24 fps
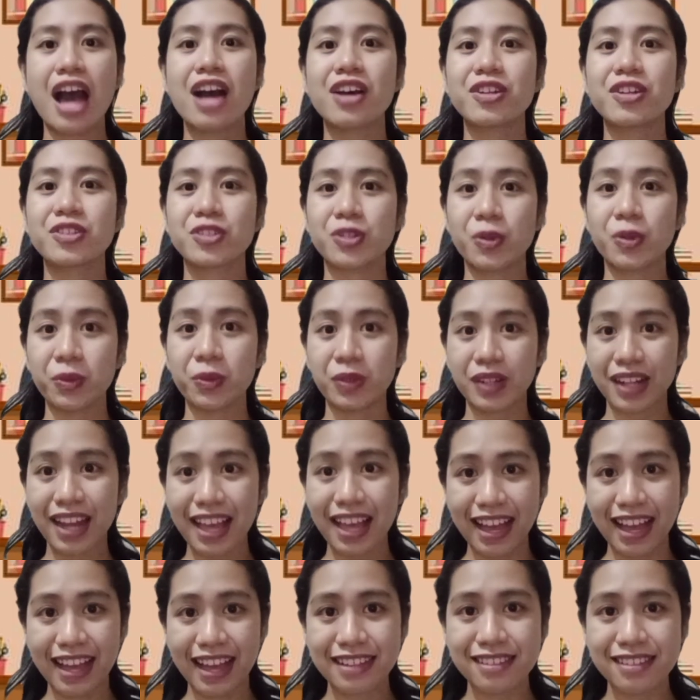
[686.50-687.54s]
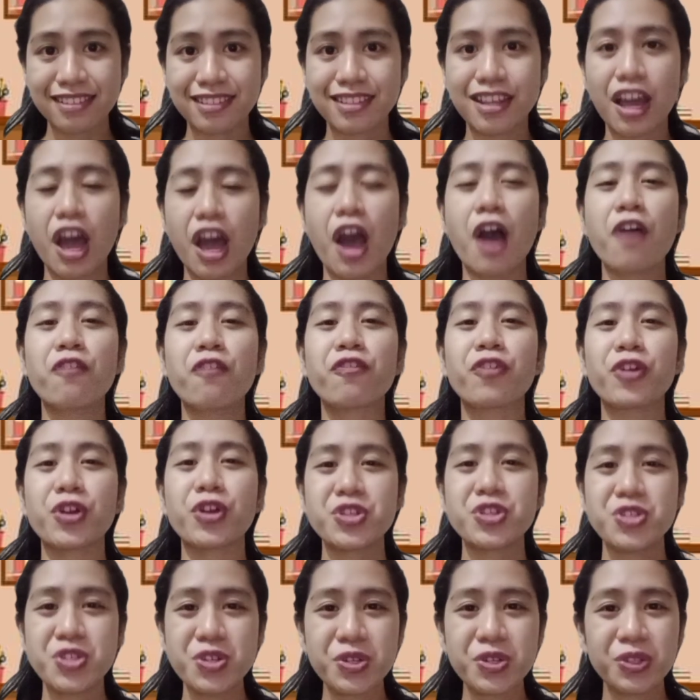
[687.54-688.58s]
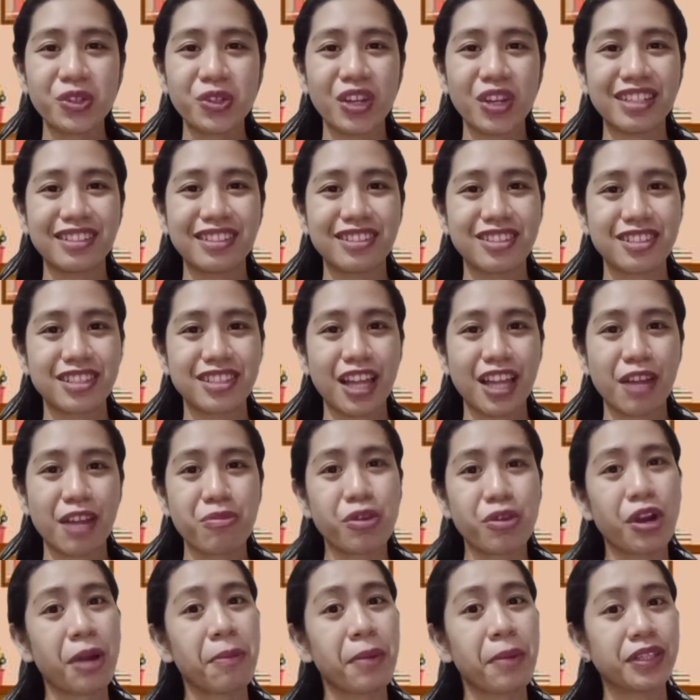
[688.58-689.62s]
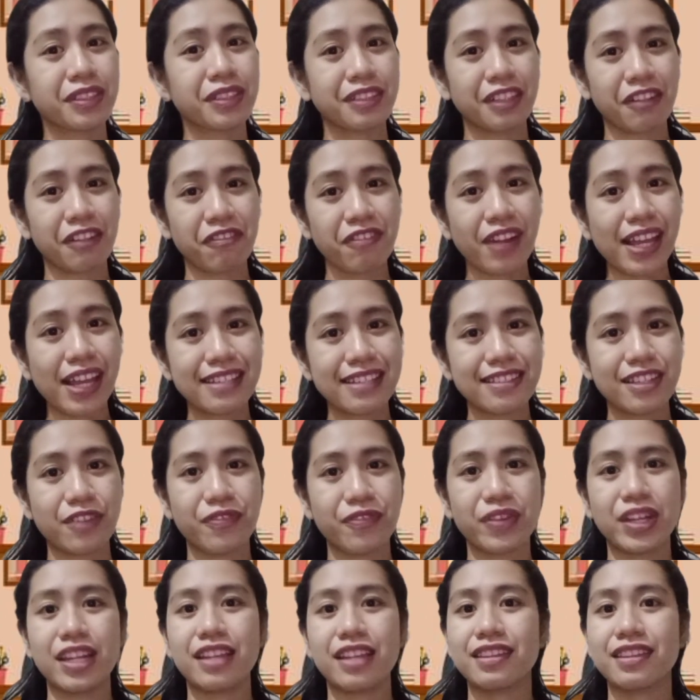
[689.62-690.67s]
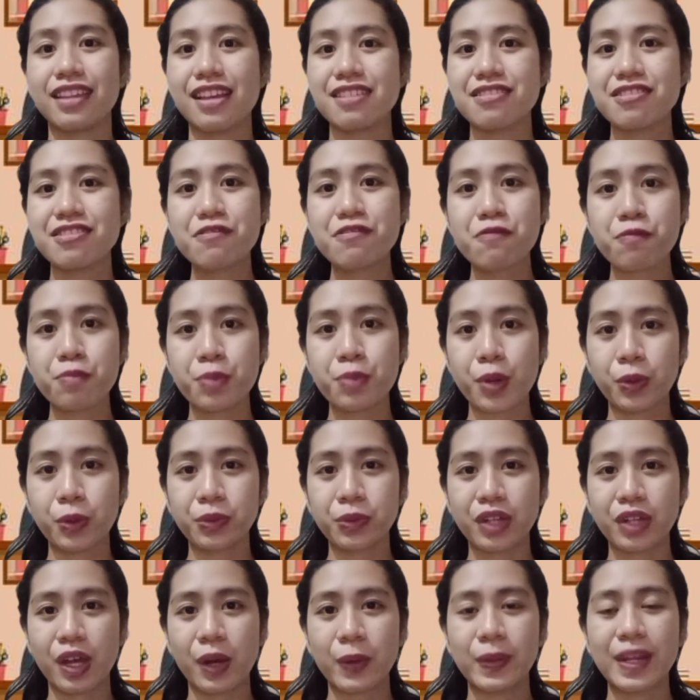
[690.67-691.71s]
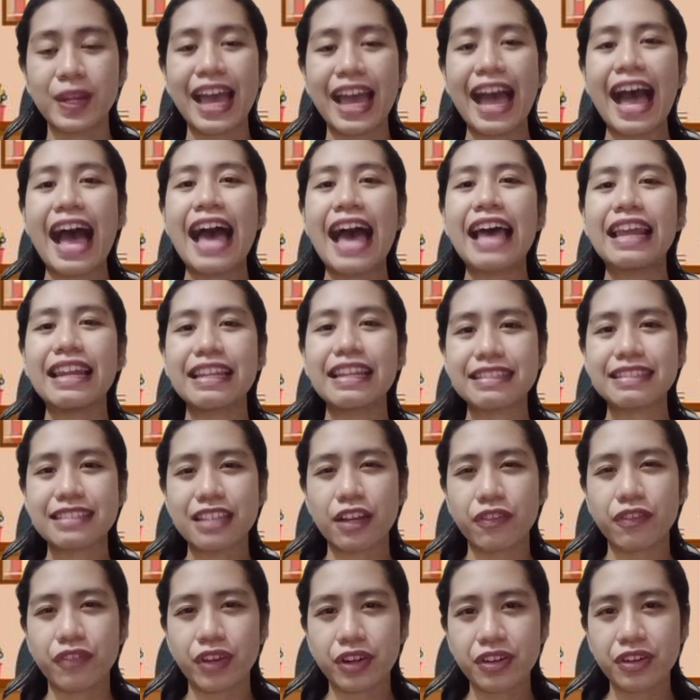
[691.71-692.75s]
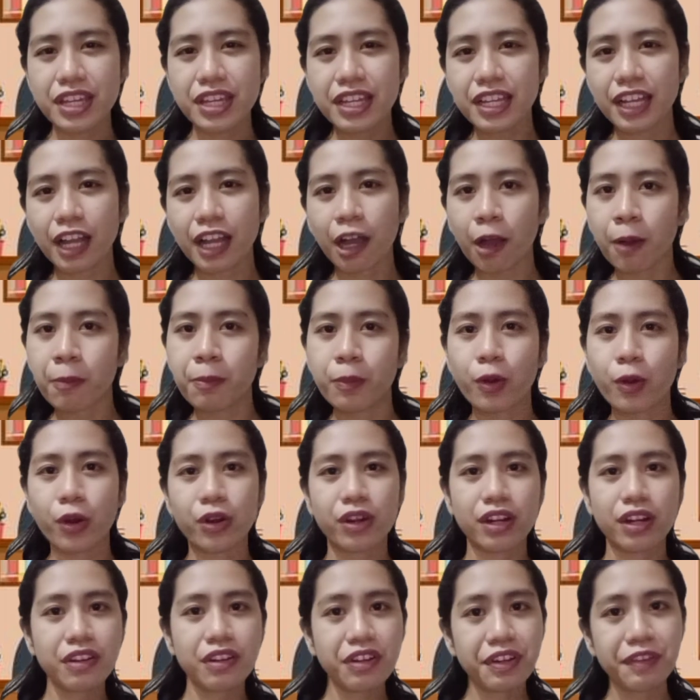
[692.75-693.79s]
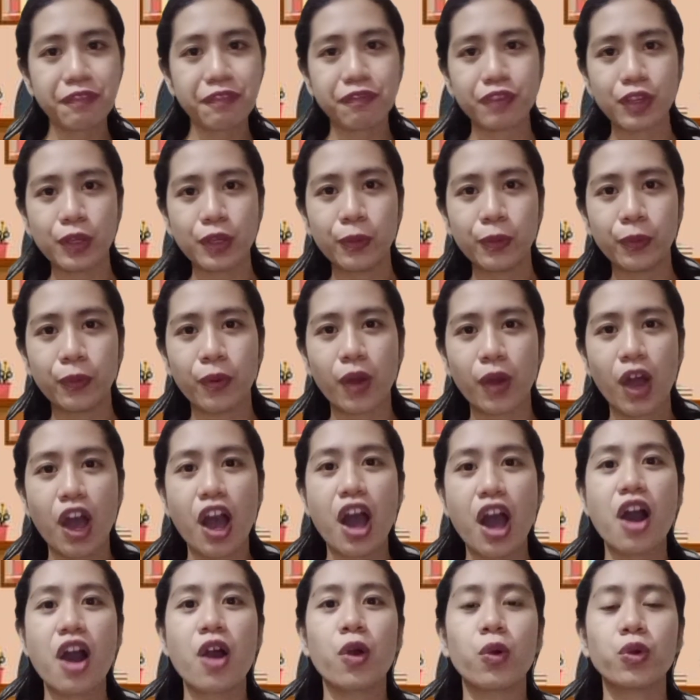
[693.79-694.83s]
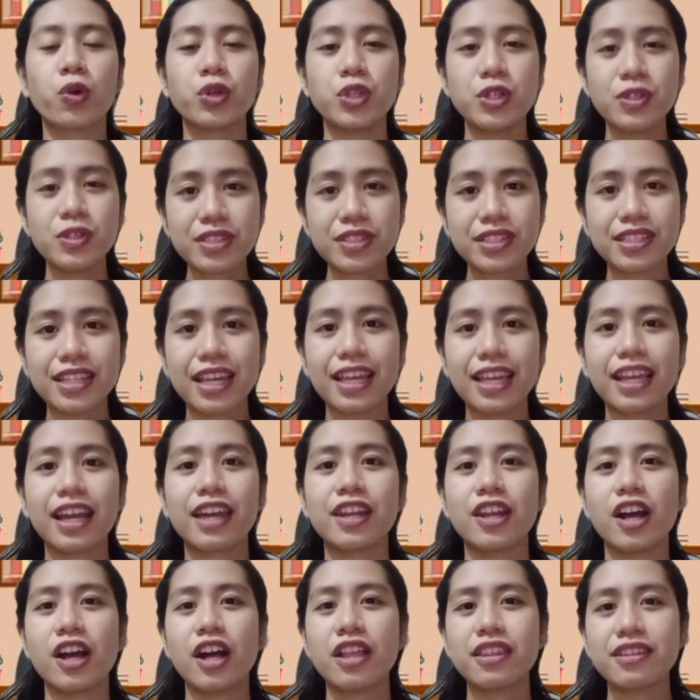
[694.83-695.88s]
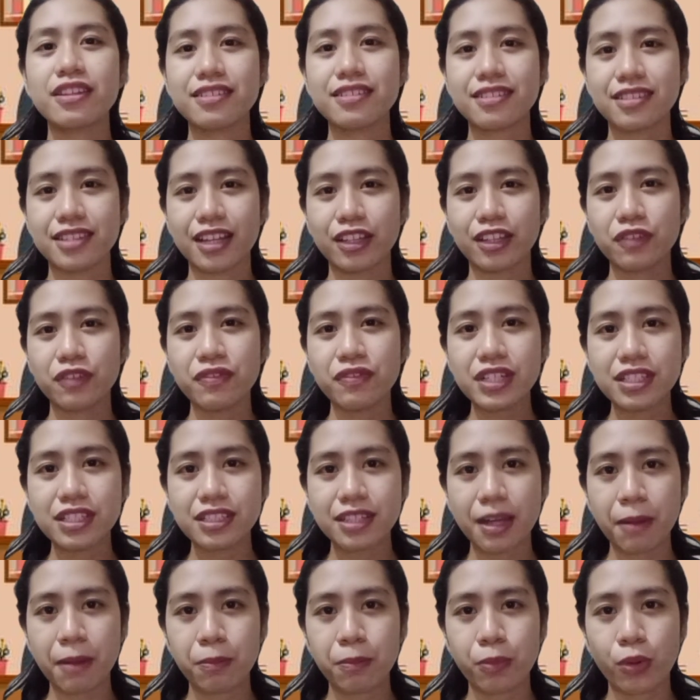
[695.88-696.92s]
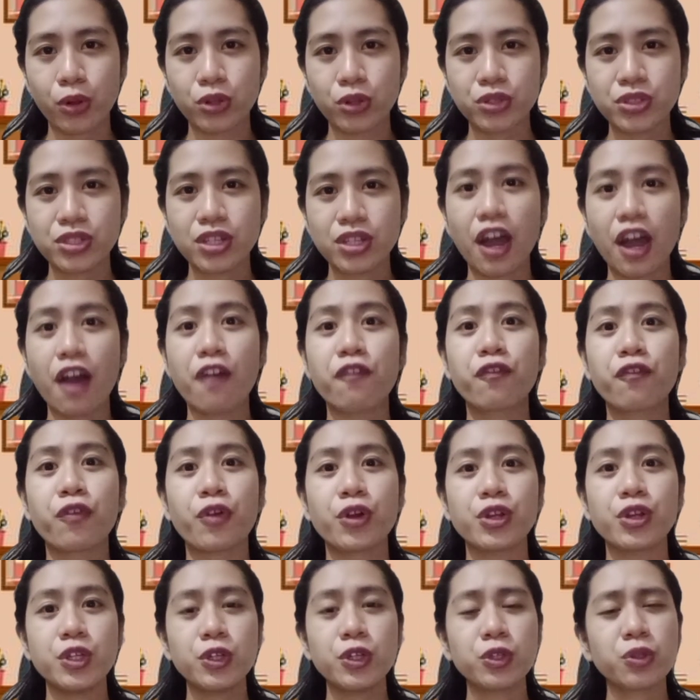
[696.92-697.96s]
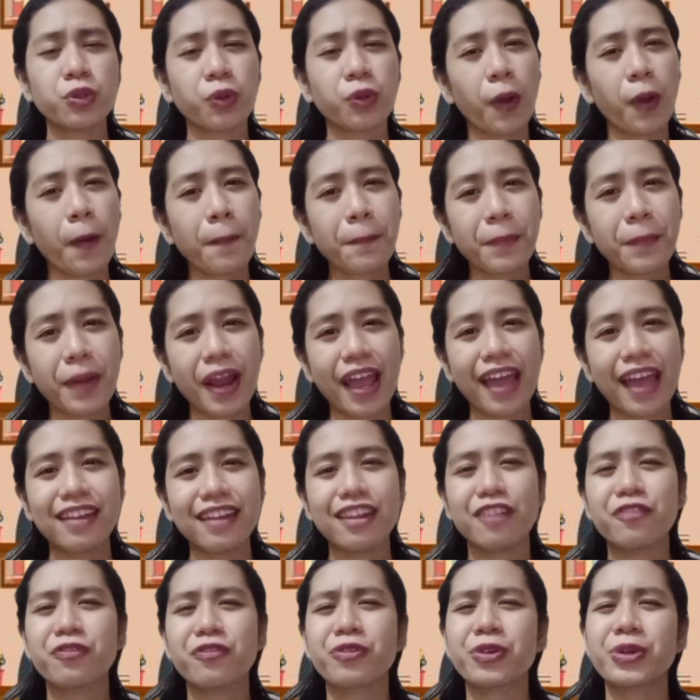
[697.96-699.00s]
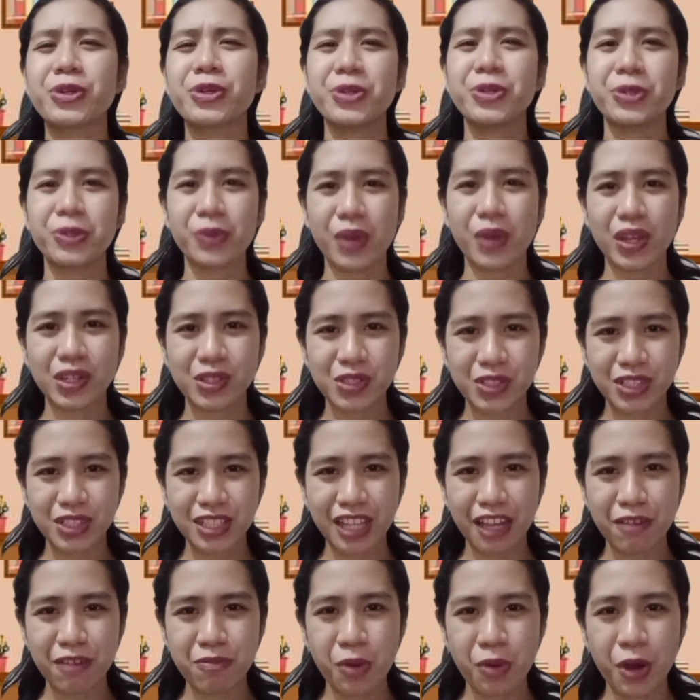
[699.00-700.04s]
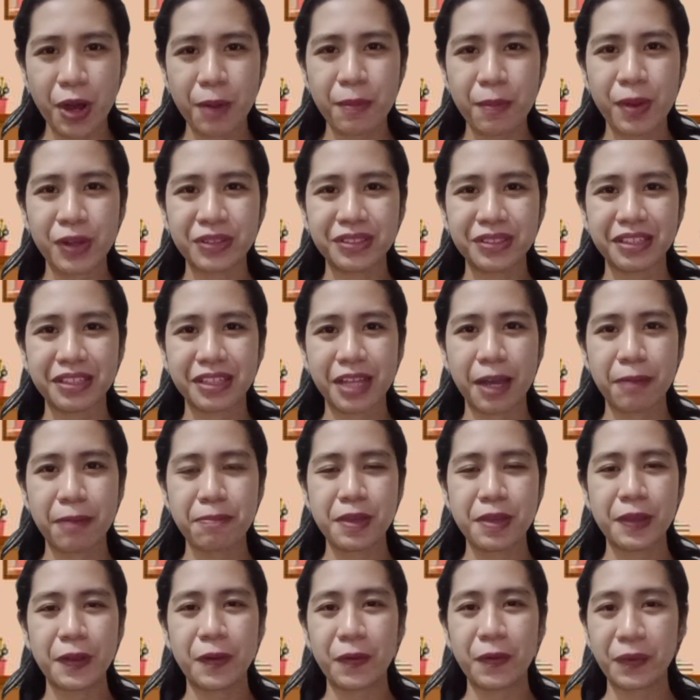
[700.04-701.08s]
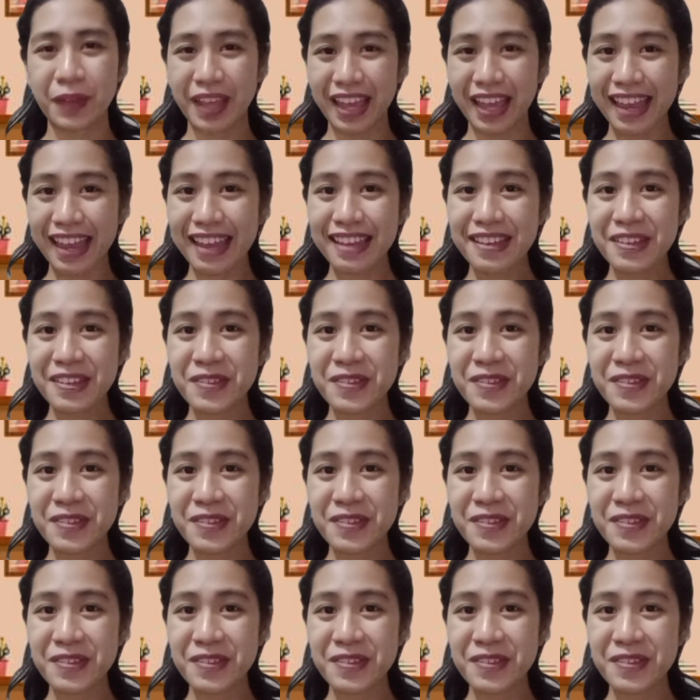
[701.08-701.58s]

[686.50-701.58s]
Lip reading: So class, for you to understand more about reflexive and intensive pronoun, let's have a recap or a review using another set of examples for you to comprehend and for you to understand more about the topic, okay?